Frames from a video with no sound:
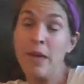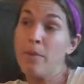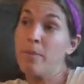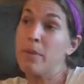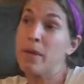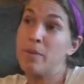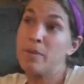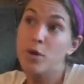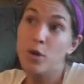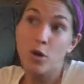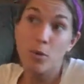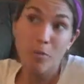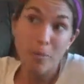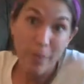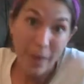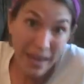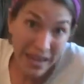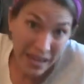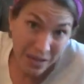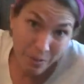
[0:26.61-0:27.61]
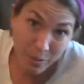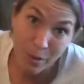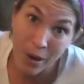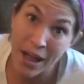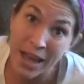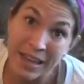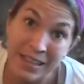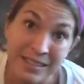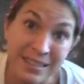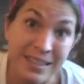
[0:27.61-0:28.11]
Maybe you're in band
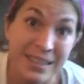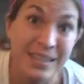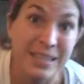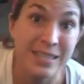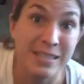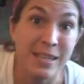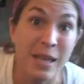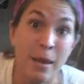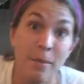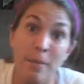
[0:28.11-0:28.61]
practice.